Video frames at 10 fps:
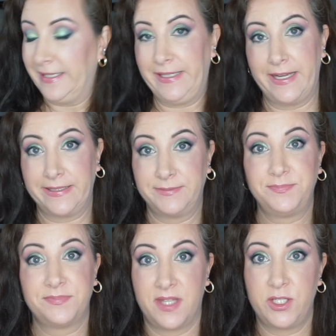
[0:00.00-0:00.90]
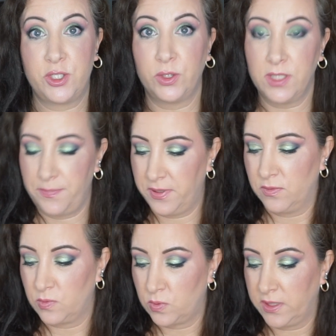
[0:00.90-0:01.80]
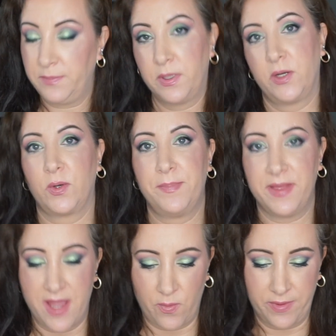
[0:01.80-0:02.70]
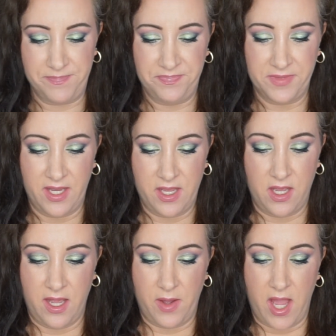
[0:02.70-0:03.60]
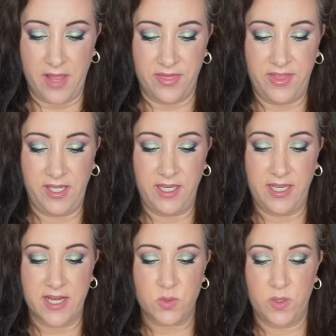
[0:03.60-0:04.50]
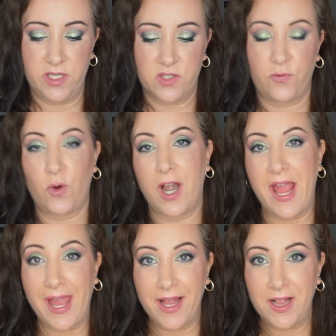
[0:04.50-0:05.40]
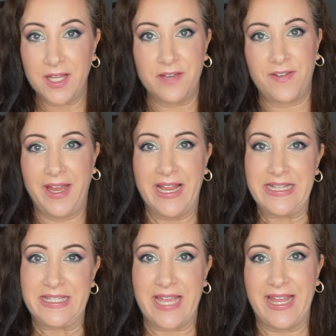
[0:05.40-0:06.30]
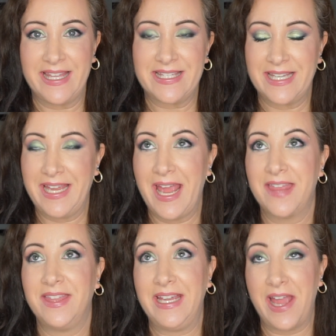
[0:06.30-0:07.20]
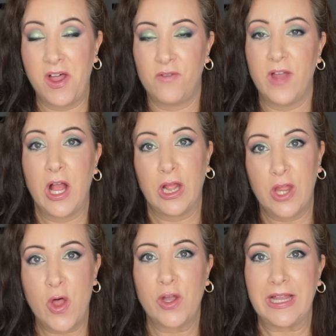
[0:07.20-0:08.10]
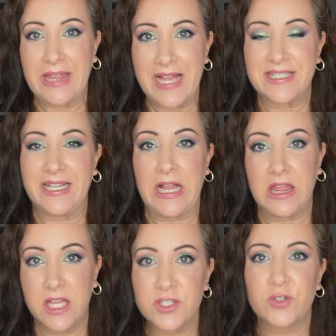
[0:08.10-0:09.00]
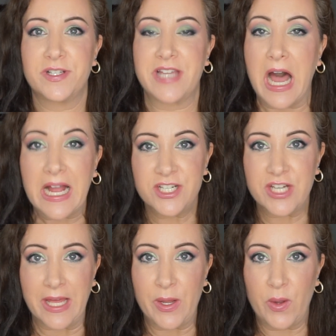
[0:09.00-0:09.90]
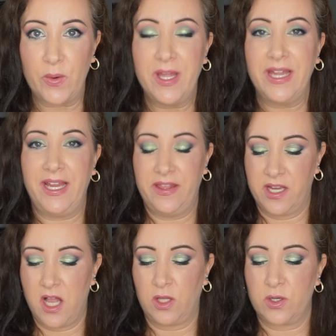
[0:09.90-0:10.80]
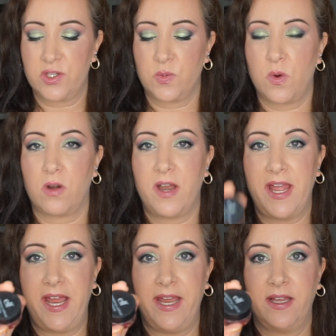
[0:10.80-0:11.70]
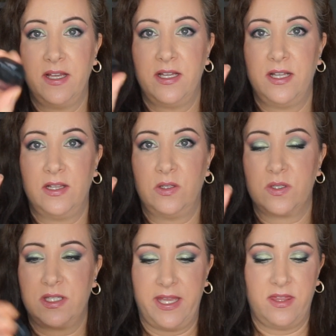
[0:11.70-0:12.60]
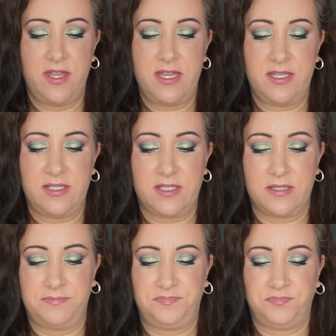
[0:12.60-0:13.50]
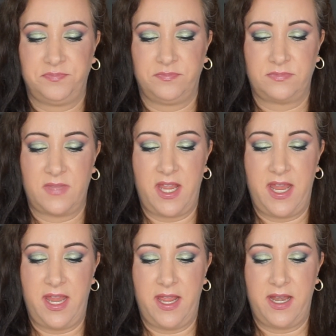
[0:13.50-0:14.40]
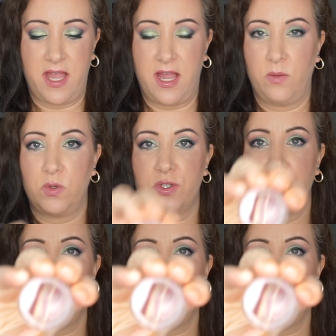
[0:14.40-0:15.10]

yeah, the julep really put a crimp in that one. The next one is for Elle, if I can say this again, the e.l.f. Long Lasting Lustrous Eyeshadow in the color Soiree. Looks like this. And I will show